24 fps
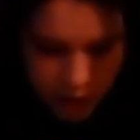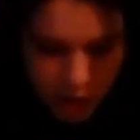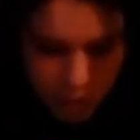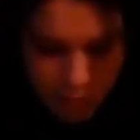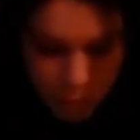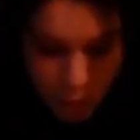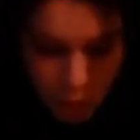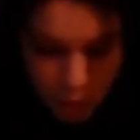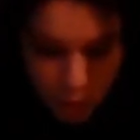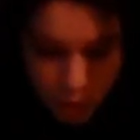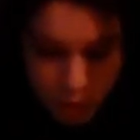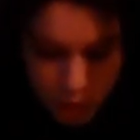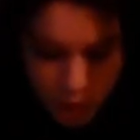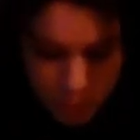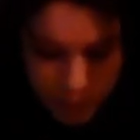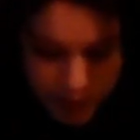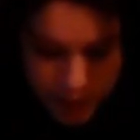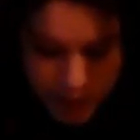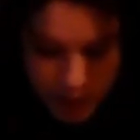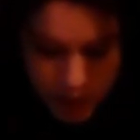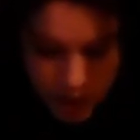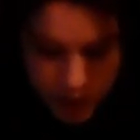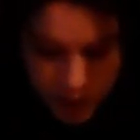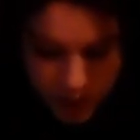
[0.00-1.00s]
The more
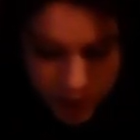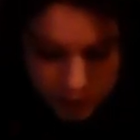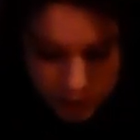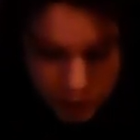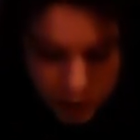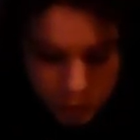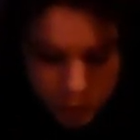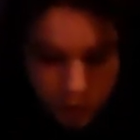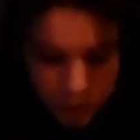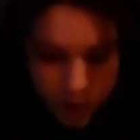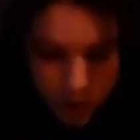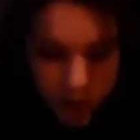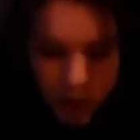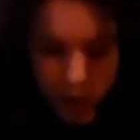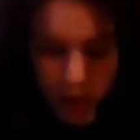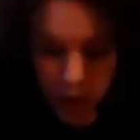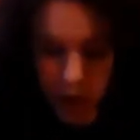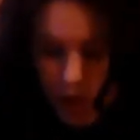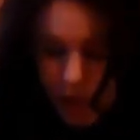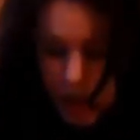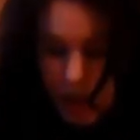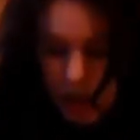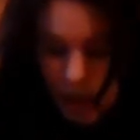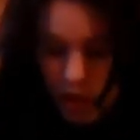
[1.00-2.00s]
space you have to work,
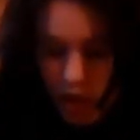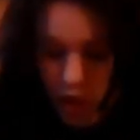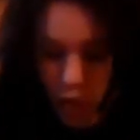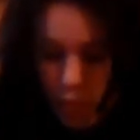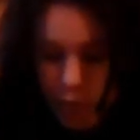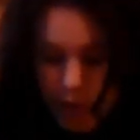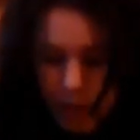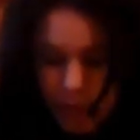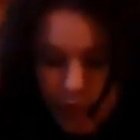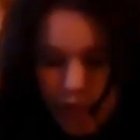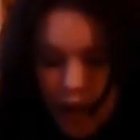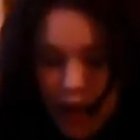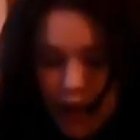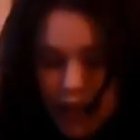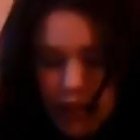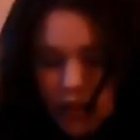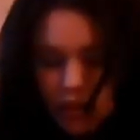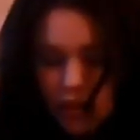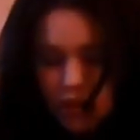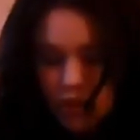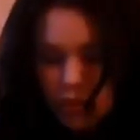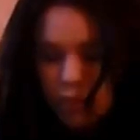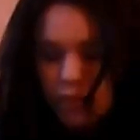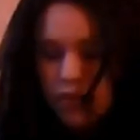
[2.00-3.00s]
you can always
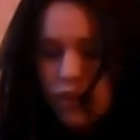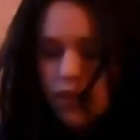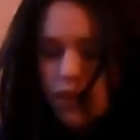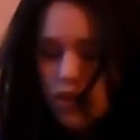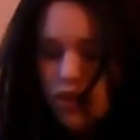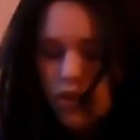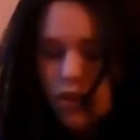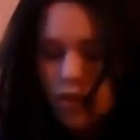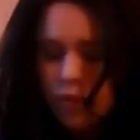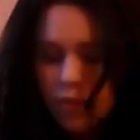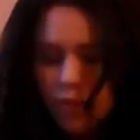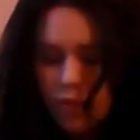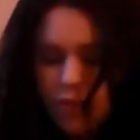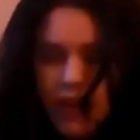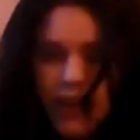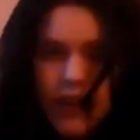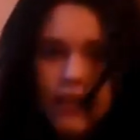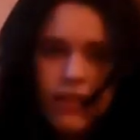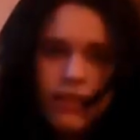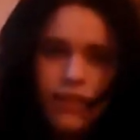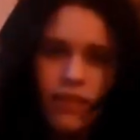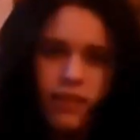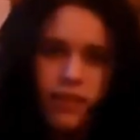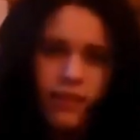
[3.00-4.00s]
find something that sort of
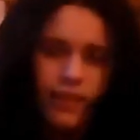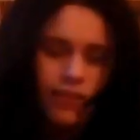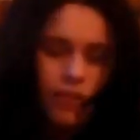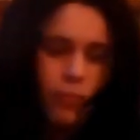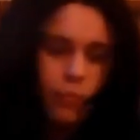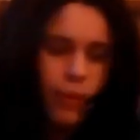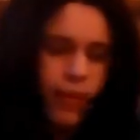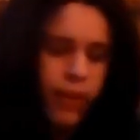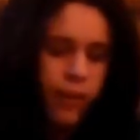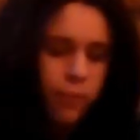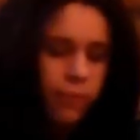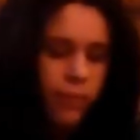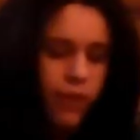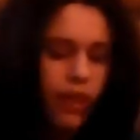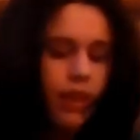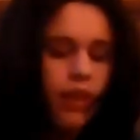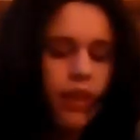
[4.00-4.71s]
fits a little bit.